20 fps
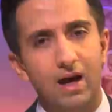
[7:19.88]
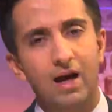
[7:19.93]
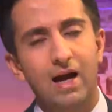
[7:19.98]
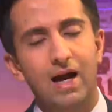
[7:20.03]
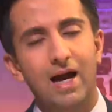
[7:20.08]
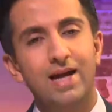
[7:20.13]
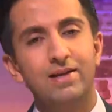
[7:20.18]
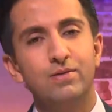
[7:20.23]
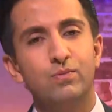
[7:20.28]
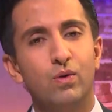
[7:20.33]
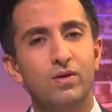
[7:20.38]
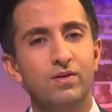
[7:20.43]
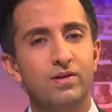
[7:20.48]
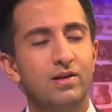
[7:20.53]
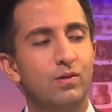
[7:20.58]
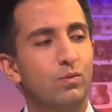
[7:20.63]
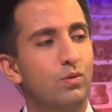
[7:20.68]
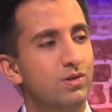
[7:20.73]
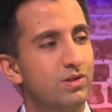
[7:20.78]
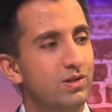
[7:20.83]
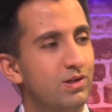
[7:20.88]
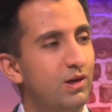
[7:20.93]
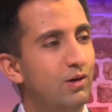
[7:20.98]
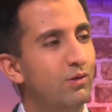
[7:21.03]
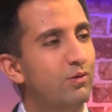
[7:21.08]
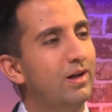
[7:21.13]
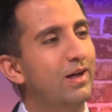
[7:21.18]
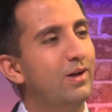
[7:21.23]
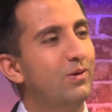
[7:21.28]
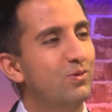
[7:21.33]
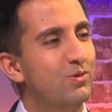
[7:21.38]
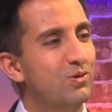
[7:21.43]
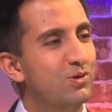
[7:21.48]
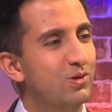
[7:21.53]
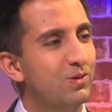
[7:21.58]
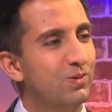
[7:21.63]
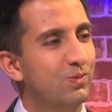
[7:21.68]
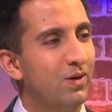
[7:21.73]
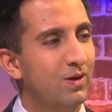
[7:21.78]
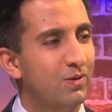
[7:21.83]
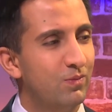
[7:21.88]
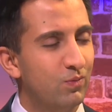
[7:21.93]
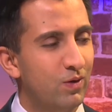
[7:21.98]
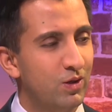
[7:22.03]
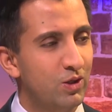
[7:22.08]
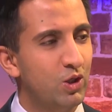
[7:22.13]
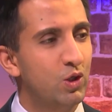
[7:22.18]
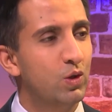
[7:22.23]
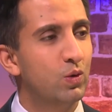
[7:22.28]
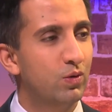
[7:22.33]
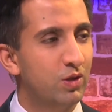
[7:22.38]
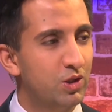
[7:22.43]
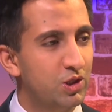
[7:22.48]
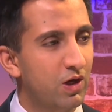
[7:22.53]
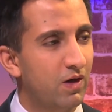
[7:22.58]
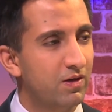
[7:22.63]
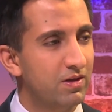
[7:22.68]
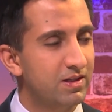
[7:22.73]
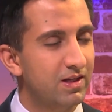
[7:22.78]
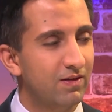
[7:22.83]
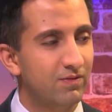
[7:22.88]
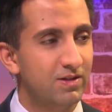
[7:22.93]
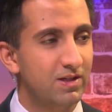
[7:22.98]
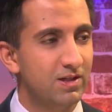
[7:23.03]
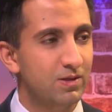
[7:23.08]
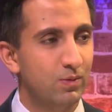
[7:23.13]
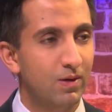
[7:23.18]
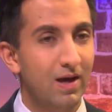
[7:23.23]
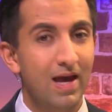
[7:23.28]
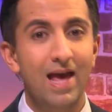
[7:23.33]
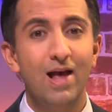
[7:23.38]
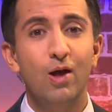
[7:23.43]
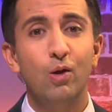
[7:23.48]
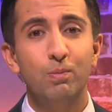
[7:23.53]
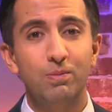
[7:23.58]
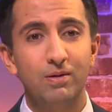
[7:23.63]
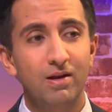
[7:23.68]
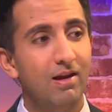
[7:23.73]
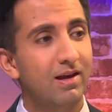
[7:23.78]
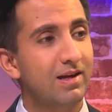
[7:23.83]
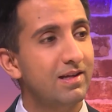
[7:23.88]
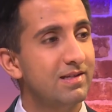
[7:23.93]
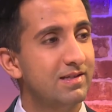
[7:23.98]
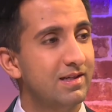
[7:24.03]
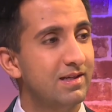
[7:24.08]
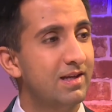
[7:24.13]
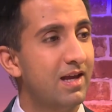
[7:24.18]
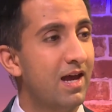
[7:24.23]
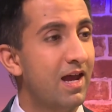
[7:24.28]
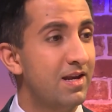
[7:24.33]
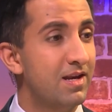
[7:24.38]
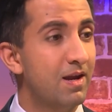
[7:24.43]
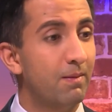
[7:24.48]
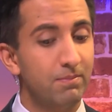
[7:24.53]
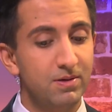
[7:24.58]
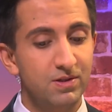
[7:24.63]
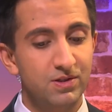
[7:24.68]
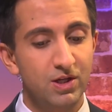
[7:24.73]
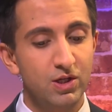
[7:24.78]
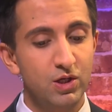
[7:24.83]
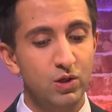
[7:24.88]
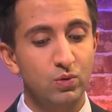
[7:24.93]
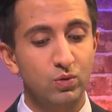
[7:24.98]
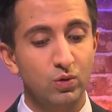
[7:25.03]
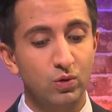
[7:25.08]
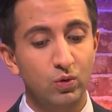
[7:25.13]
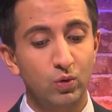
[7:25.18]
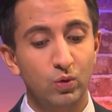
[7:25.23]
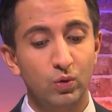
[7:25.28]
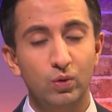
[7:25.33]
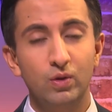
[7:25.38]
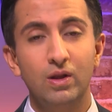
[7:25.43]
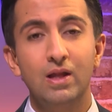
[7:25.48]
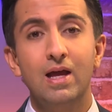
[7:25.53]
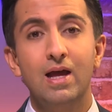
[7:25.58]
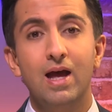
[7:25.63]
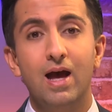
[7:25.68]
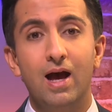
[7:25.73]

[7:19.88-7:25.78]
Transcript: And one thing that wasn't around when you were a child in the 70s were helplines and numbers that you could call.